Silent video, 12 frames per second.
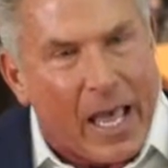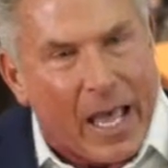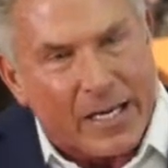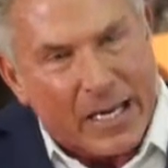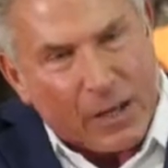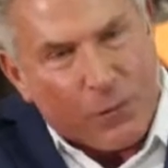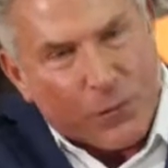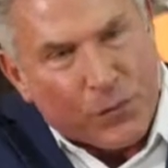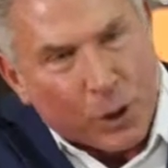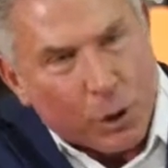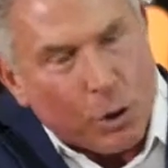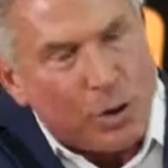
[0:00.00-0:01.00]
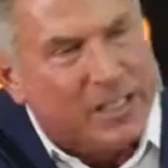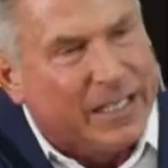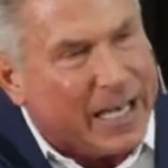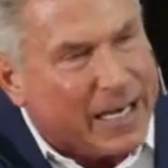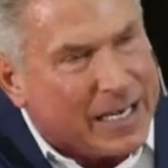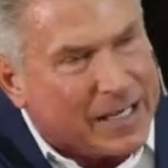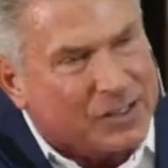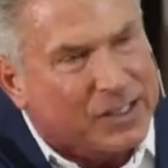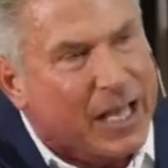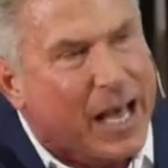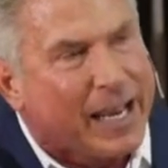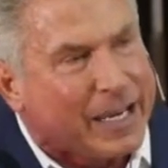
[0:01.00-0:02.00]
And he viewed Gideon's
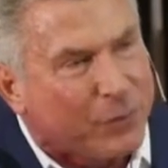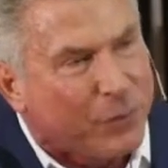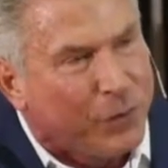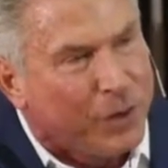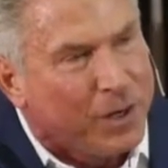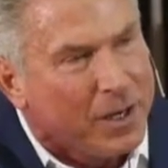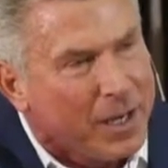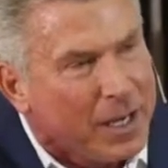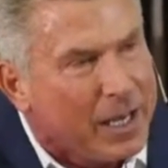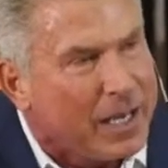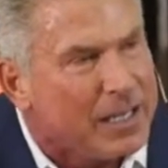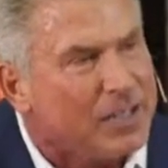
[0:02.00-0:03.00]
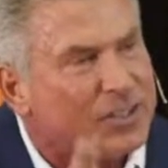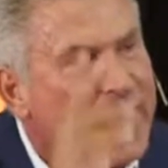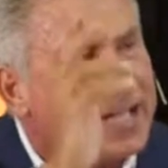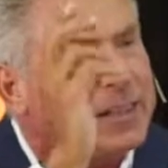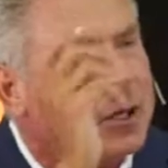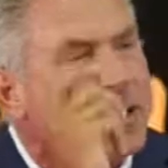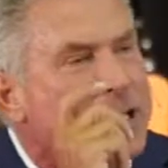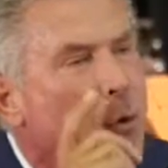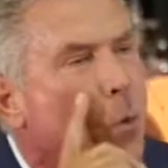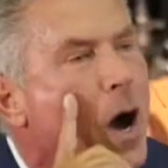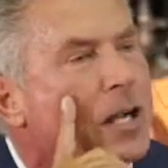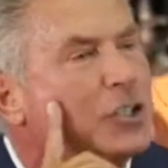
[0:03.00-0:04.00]
life and he sat there and he
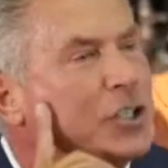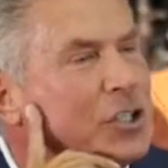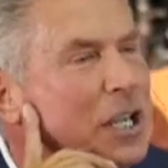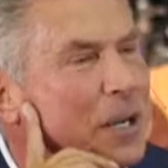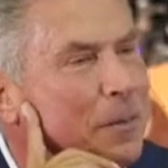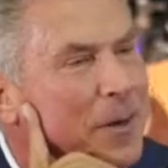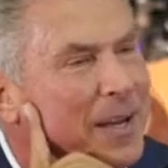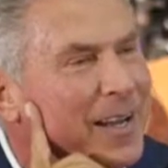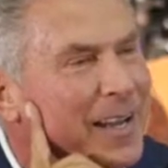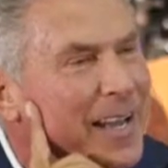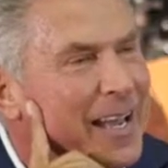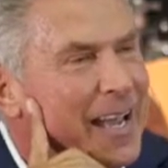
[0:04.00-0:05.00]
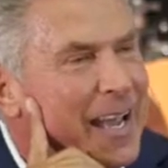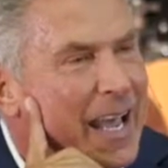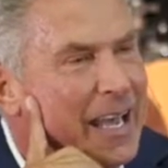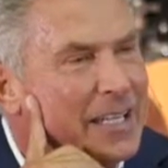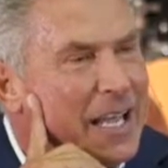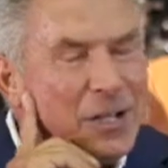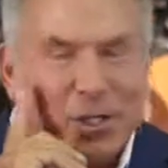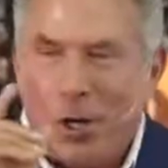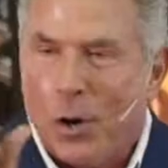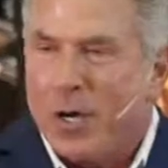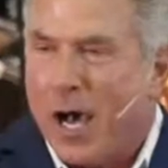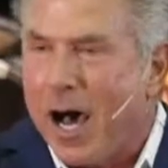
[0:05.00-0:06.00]
watched him. And, and you
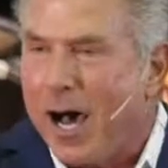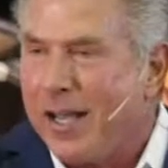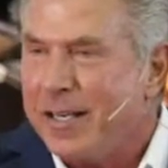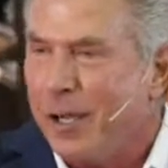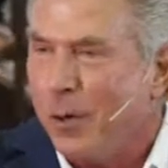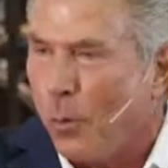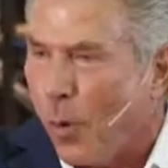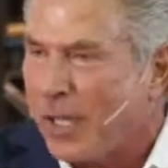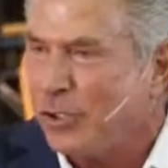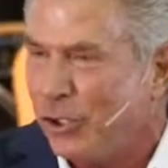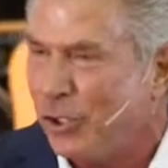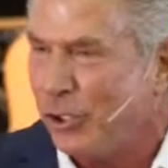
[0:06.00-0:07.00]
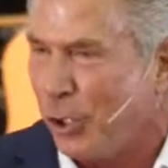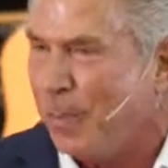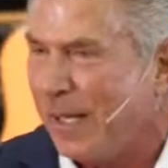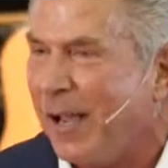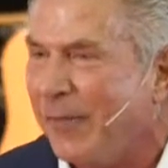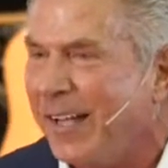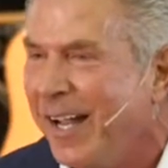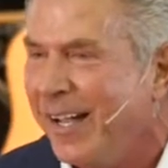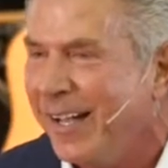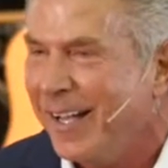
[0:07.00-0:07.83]
know, God watches you, beloved.